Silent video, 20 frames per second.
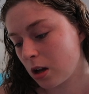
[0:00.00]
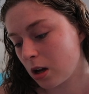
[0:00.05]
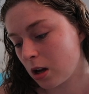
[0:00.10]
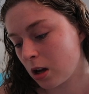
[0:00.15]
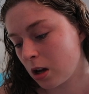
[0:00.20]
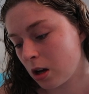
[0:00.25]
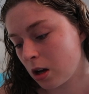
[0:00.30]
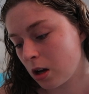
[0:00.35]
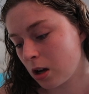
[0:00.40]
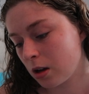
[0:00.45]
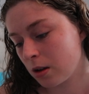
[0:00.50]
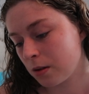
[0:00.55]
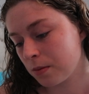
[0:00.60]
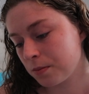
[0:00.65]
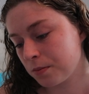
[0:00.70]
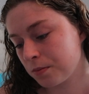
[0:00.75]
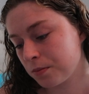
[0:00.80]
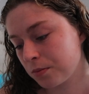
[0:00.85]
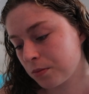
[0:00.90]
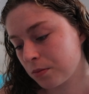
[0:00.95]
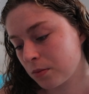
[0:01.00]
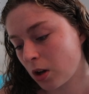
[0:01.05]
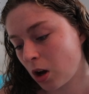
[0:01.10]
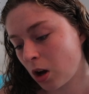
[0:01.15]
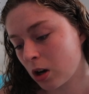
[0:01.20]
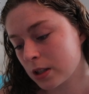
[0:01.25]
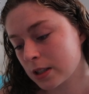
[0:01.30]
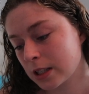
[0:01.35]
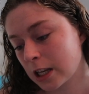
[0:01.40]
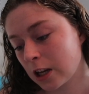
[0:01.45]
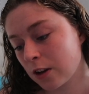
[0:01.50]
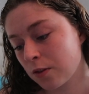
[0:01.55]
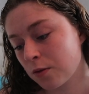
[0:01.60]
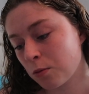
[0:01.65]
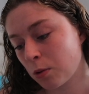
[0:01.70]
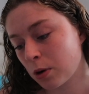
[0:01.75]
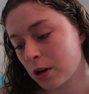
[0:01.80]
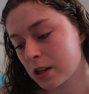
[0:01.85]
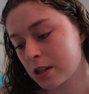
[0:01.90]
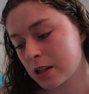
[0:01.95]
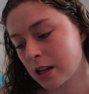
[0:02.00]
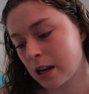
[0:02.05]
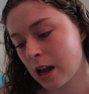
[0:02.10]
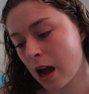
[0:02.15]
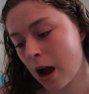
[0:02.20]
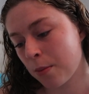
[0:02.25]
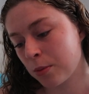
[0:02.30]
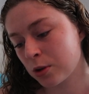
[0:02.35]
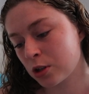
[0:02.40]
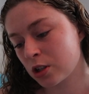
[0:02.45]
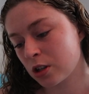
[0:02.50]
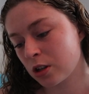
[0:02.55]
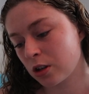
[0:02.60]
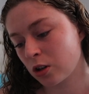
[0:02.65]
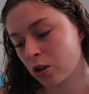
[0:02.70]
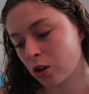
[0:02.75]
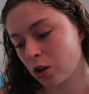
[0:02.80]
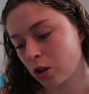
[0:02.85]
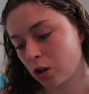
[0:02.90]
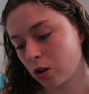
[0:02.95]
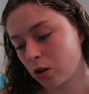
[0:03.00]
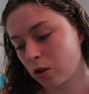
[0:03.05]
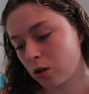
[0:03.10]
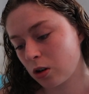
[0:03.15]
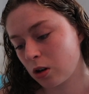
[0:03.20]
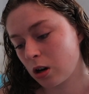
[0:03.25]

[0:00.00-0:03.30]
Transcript: On a scale of 1 to 10, how much did it hurt?